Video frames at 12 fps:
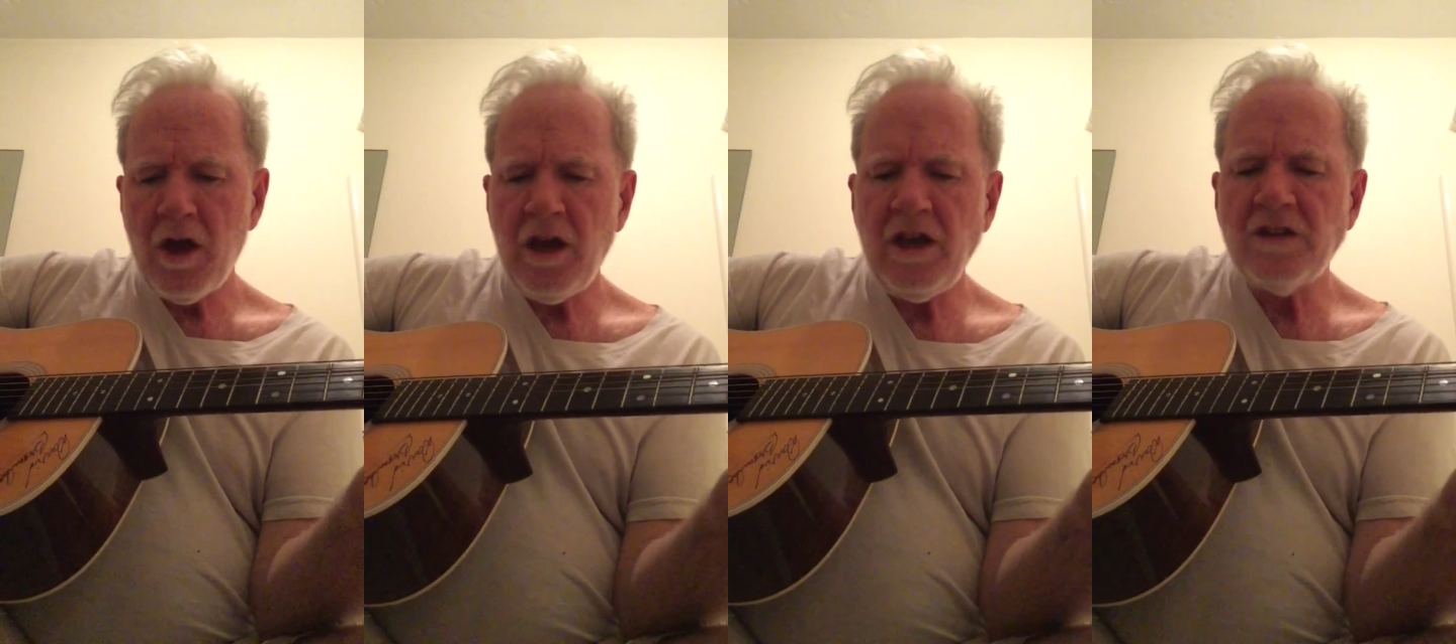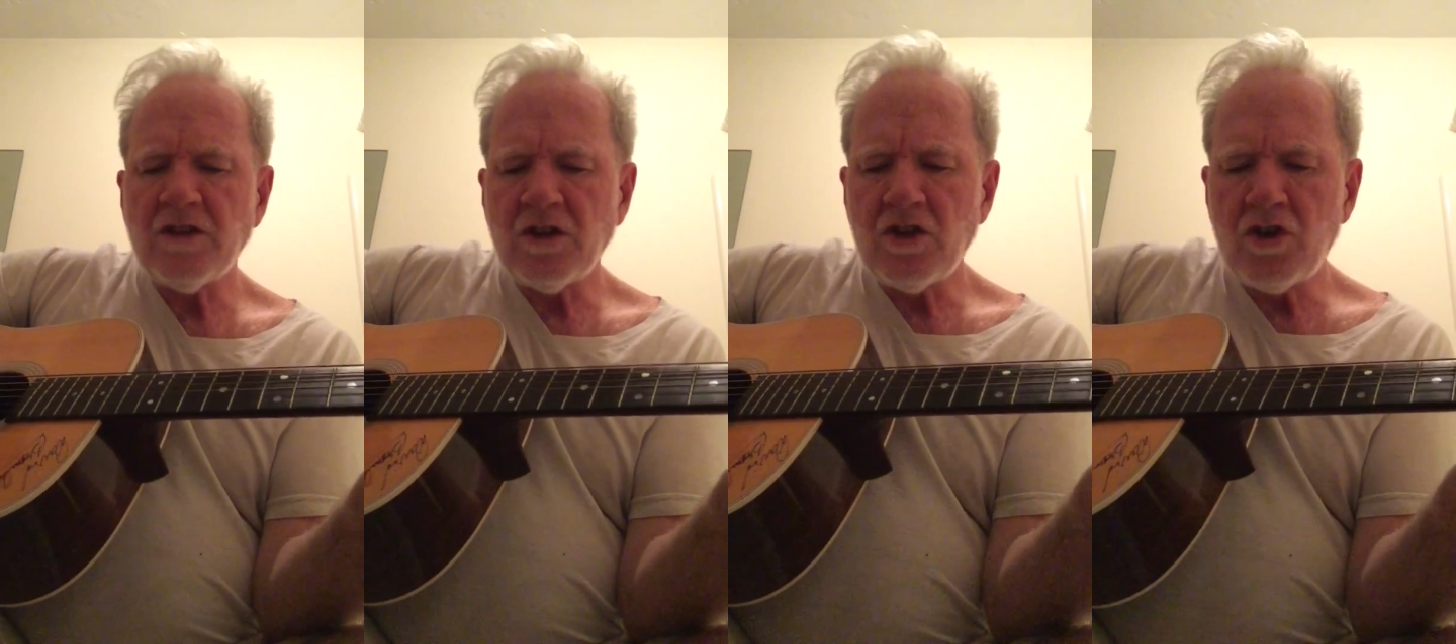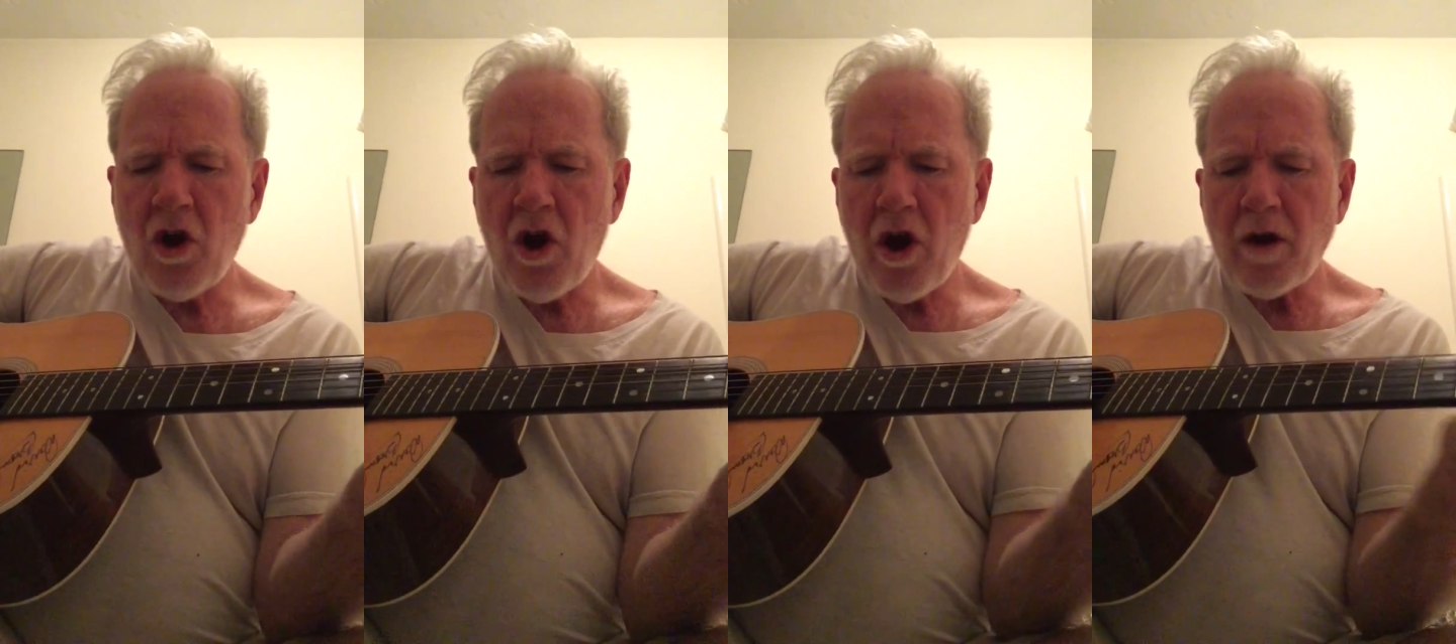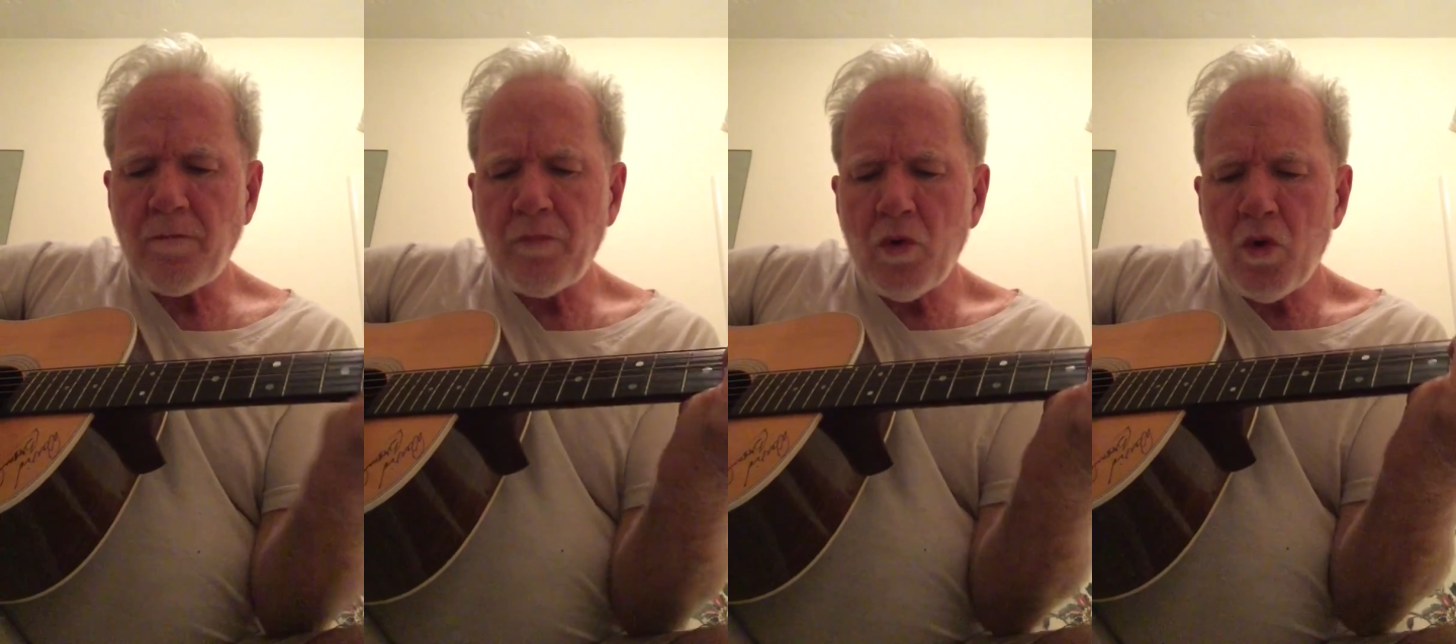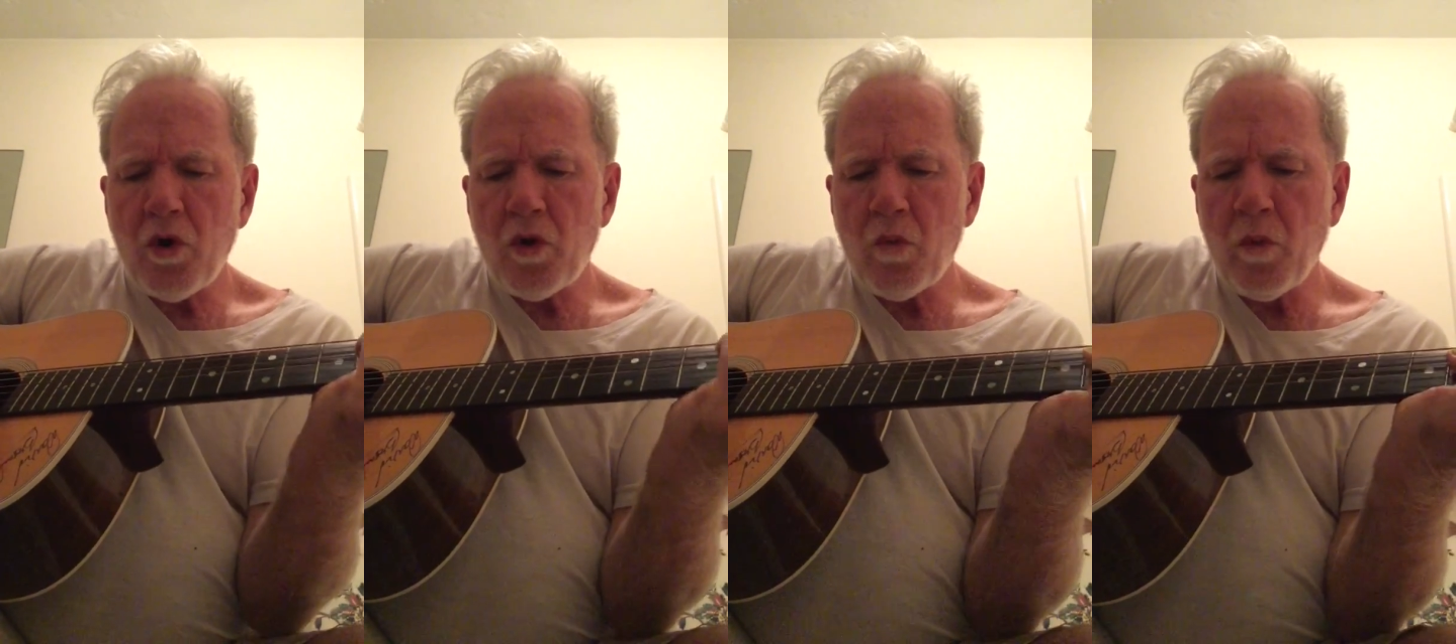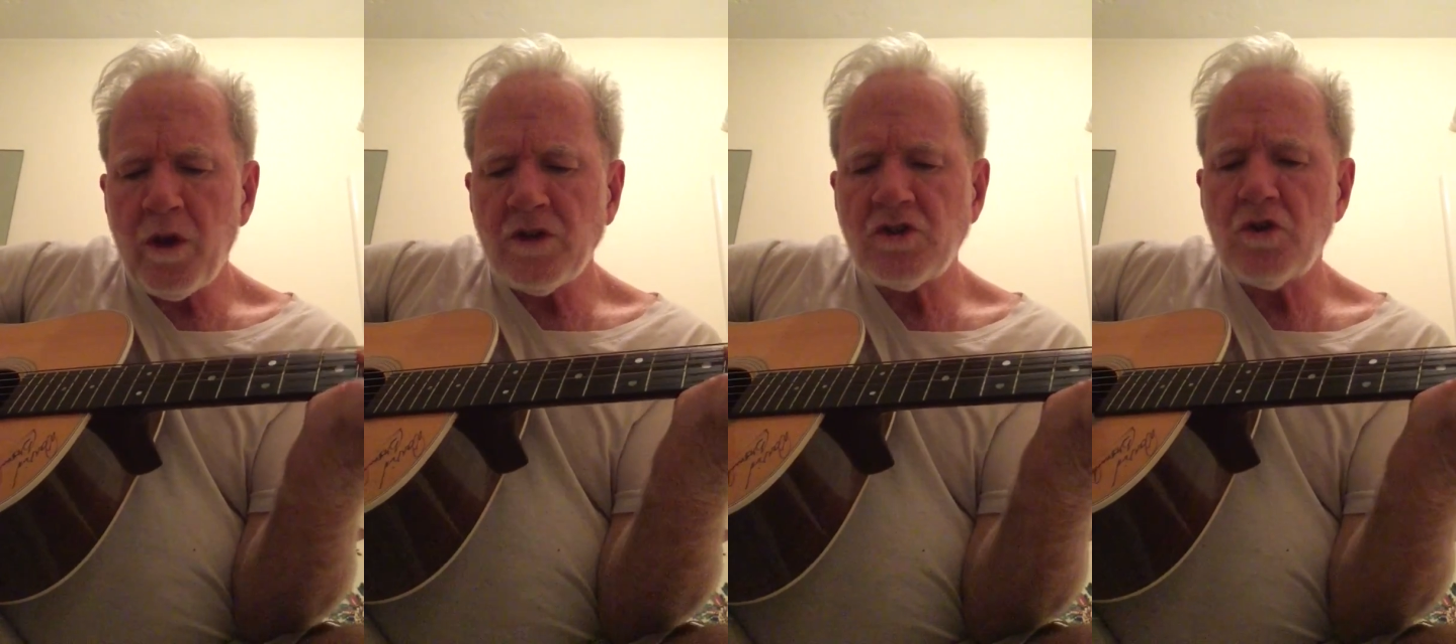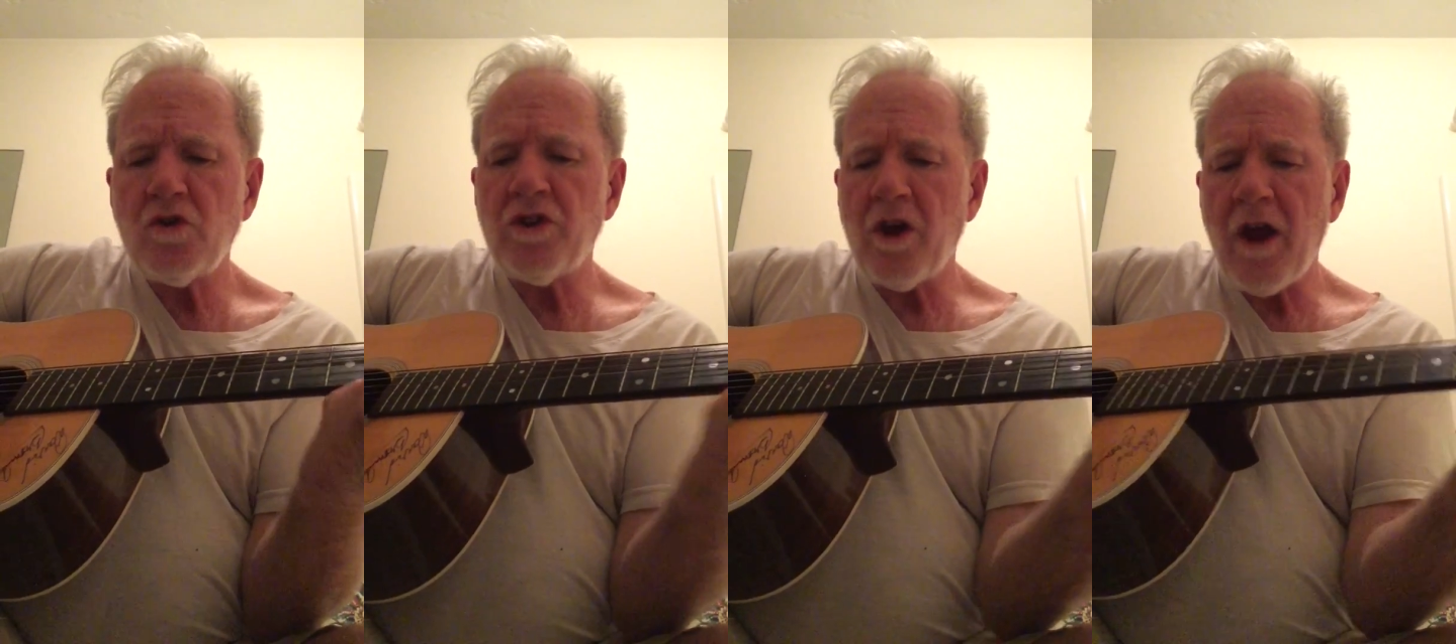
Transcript: He's a dartboard wizard,